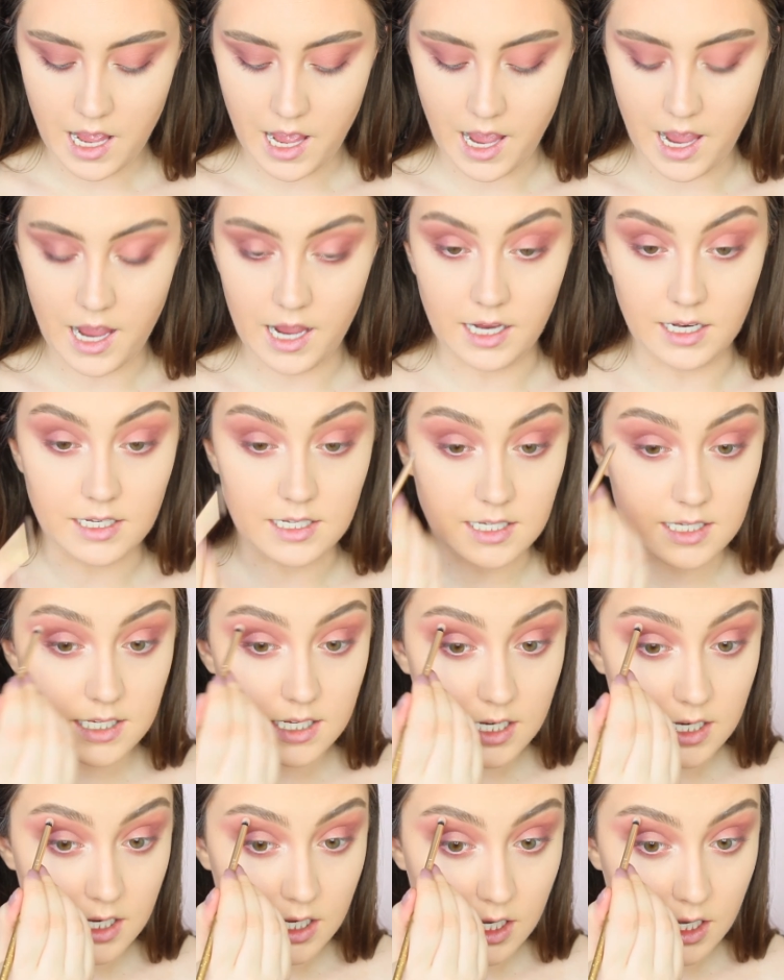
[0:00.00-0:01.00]
And
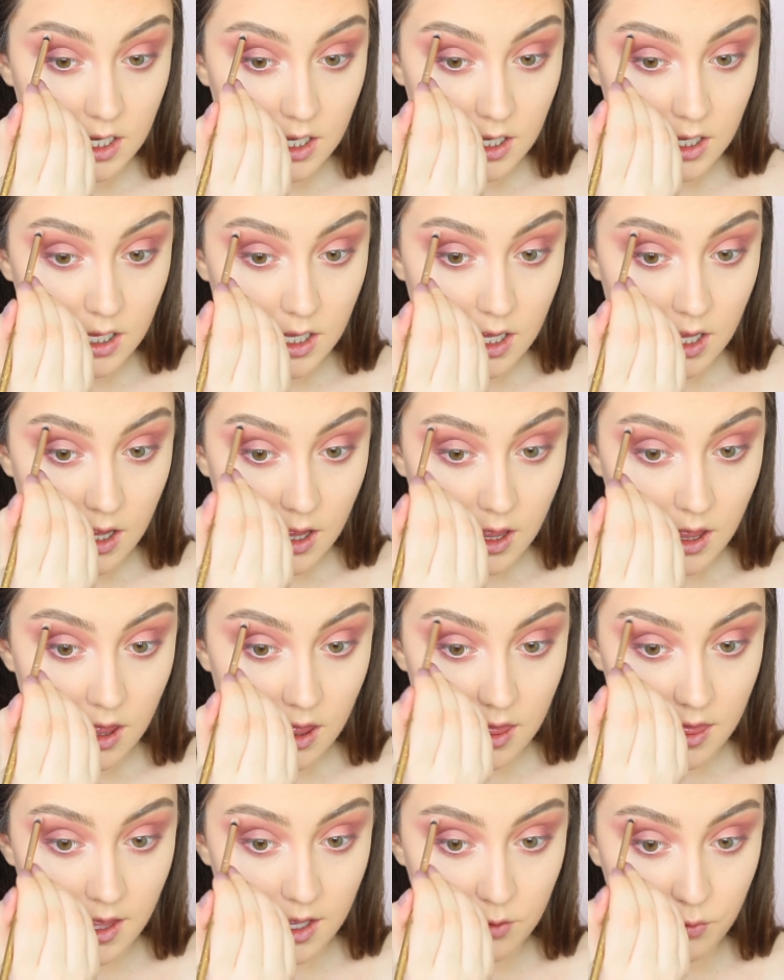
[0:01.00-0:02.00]

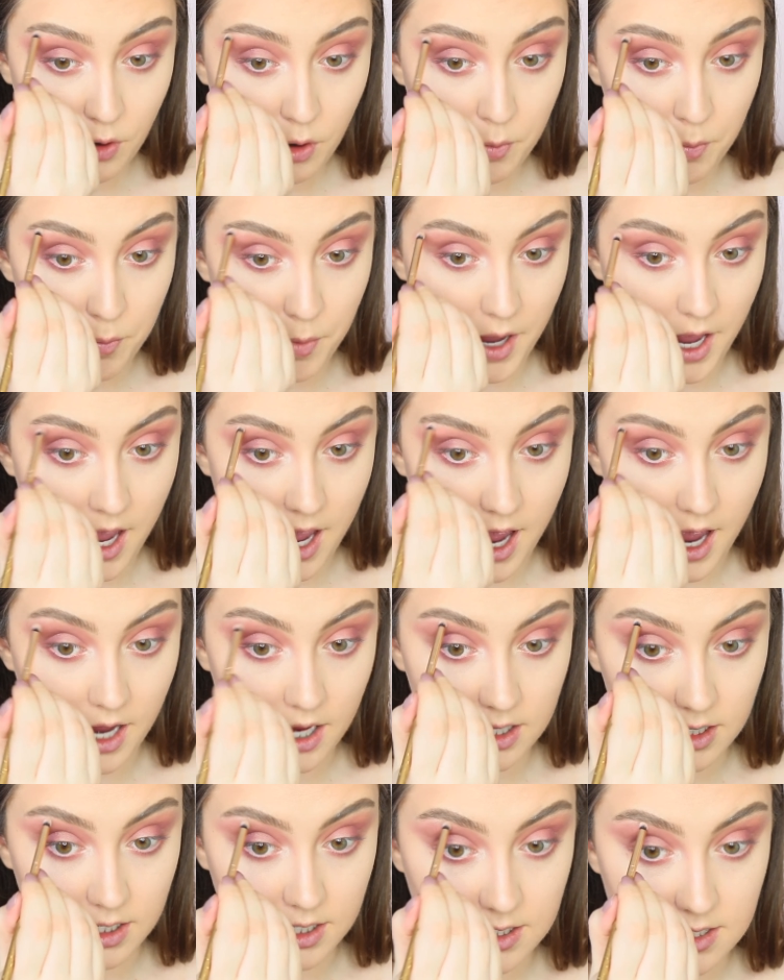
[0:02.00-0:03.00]
they grow
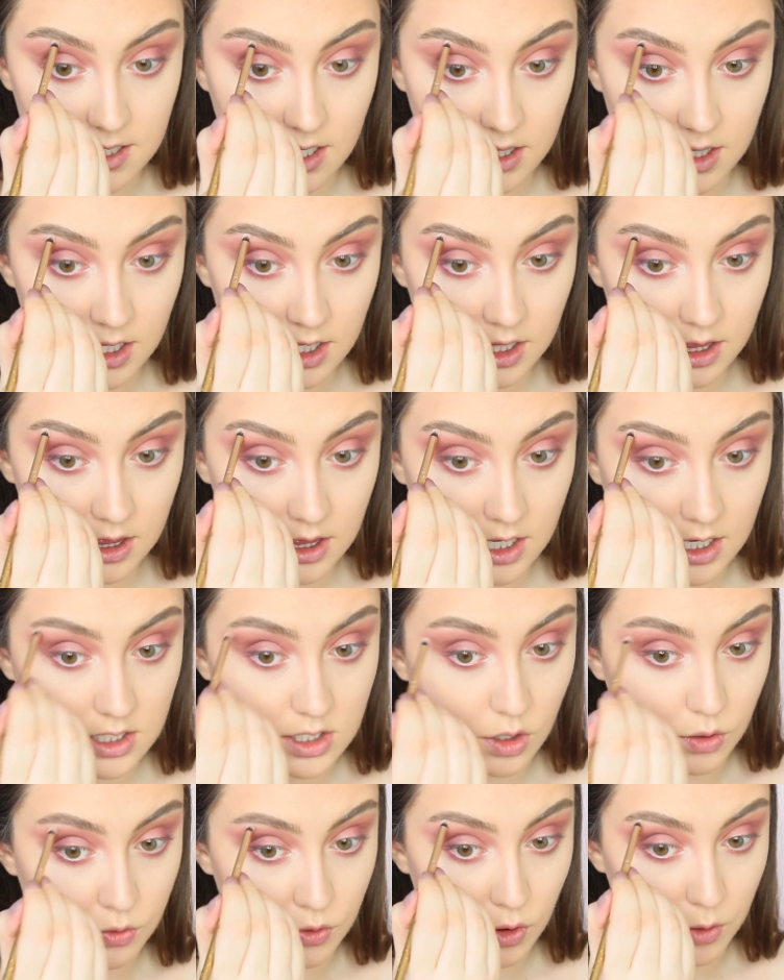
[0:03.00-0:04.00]
back. Like it's not that they
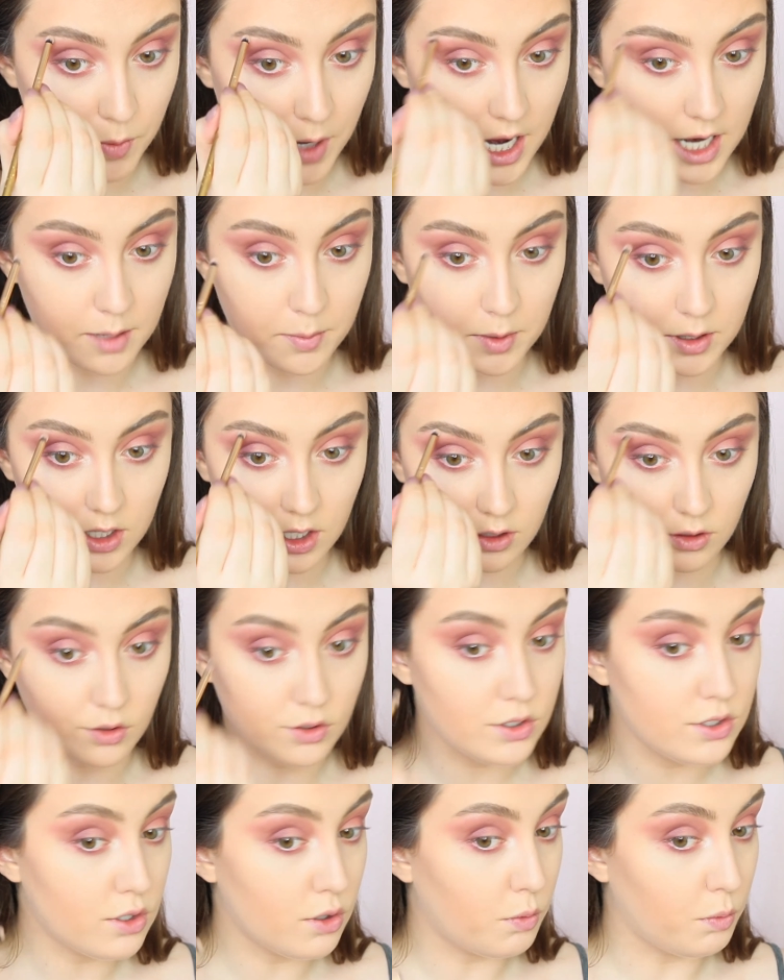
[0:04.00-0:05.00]
don't grow back, but they
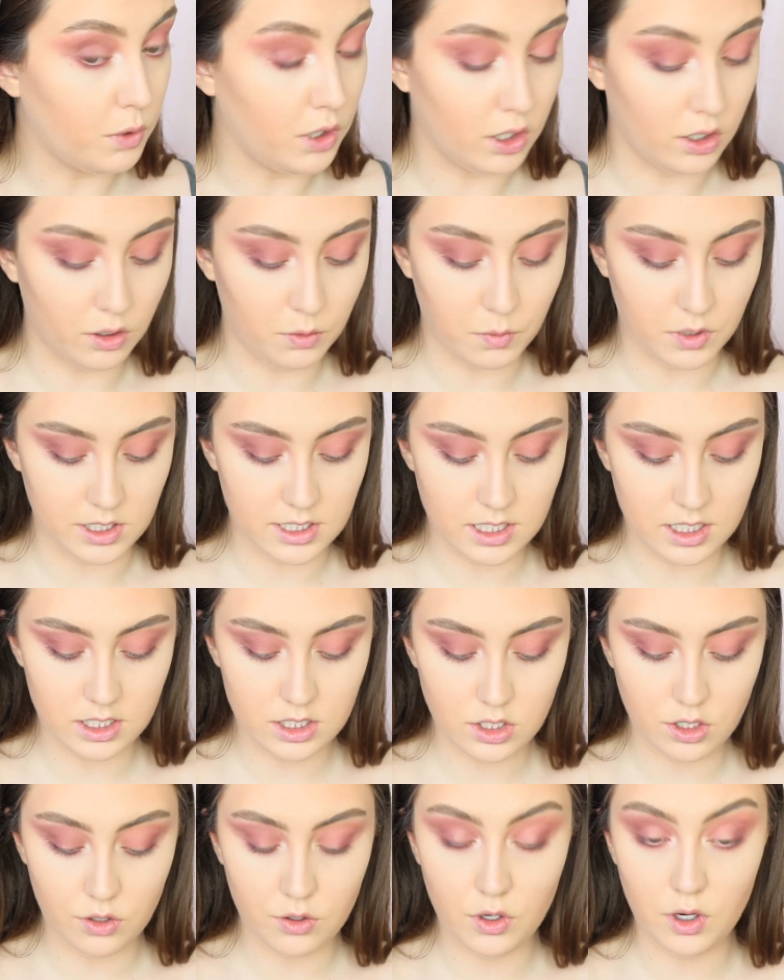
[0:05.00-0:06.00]
look so weird once they
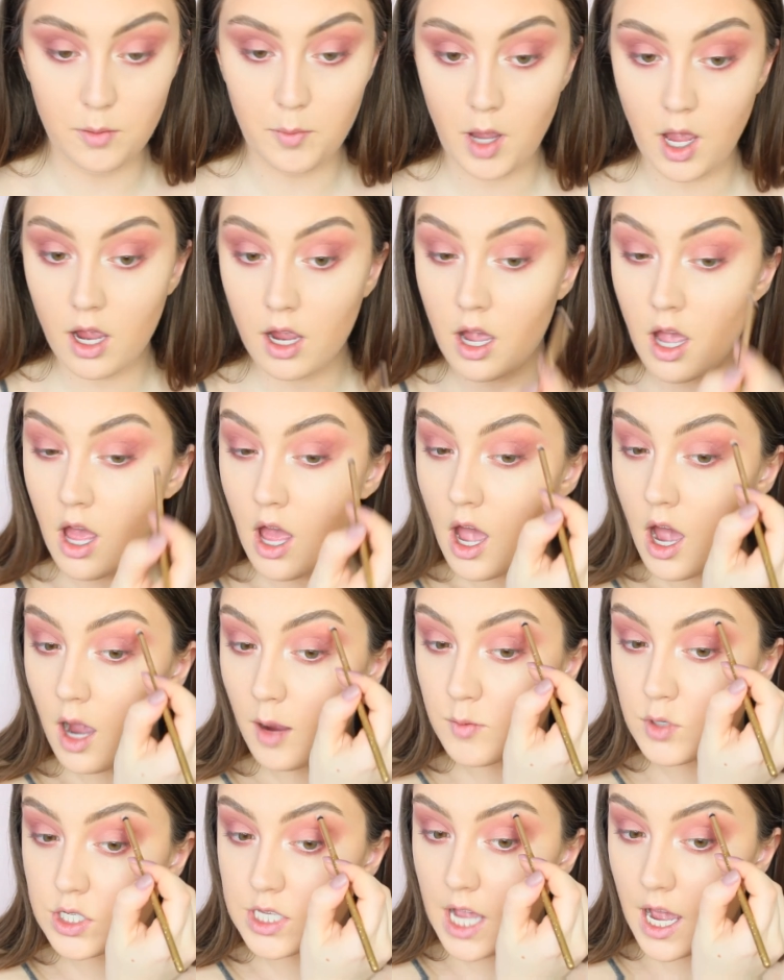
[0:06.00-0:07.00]
start growing back.
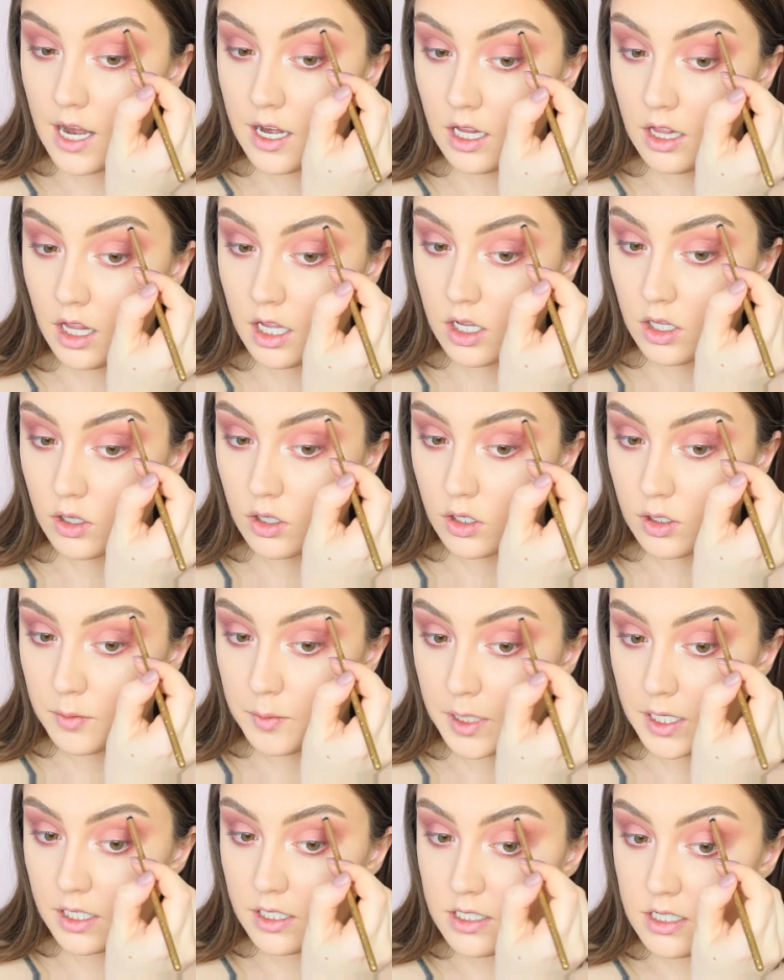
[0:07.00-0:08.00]
I'm just adding like a little
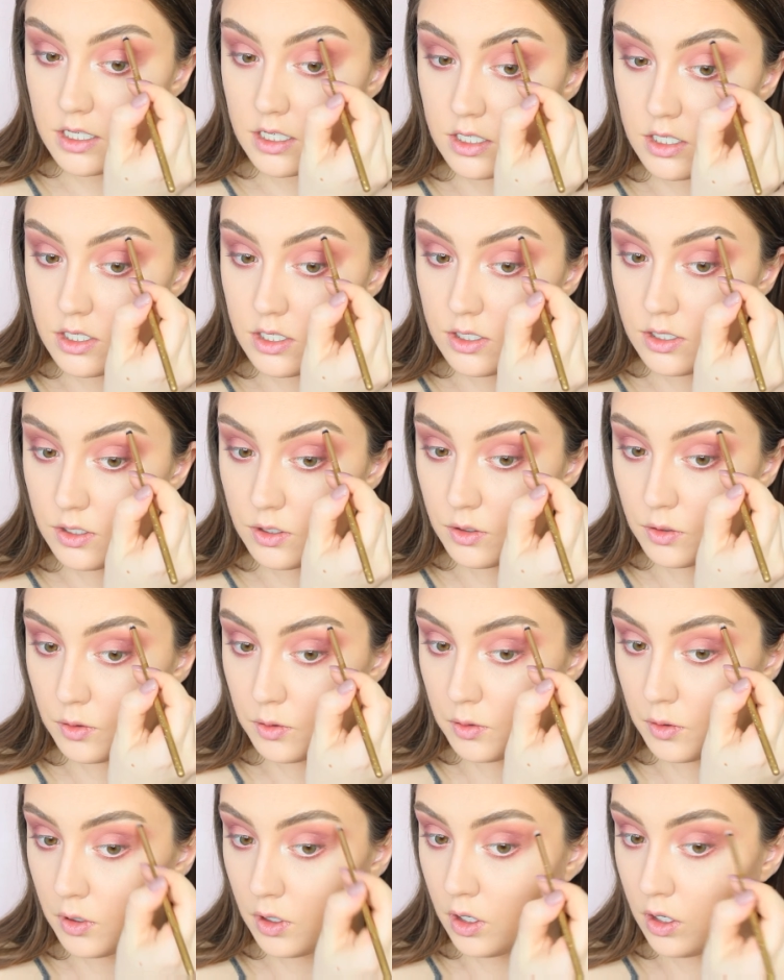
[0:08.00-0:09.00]
bit
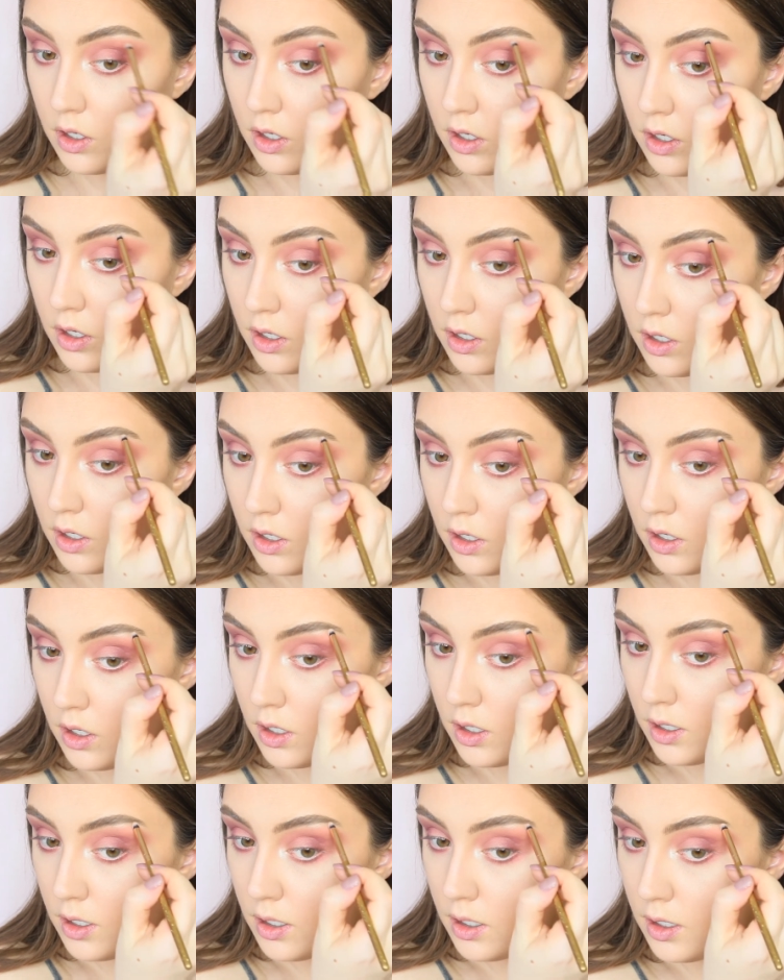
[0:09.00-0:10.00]
to
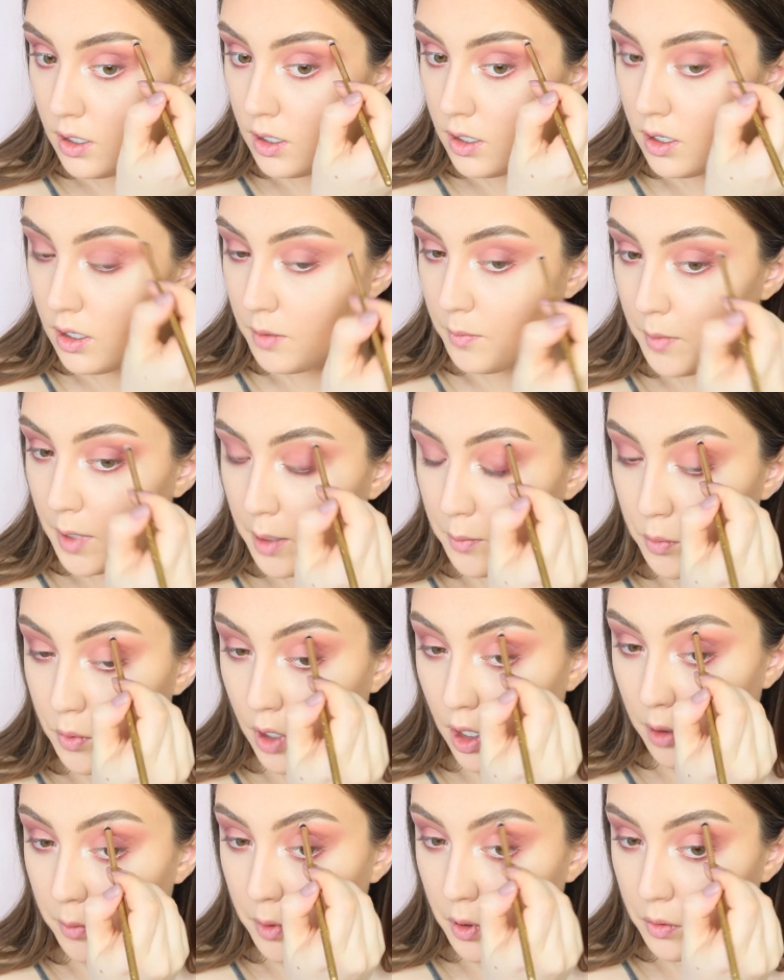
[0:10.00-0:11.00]
my
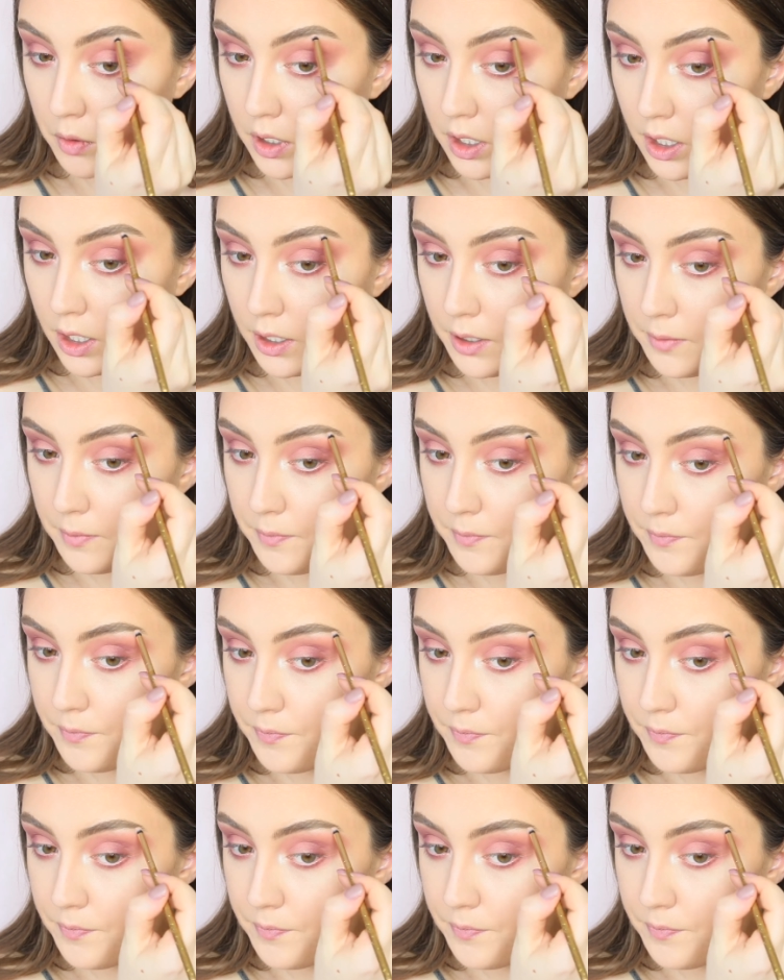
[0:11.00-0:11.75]
brow bone here.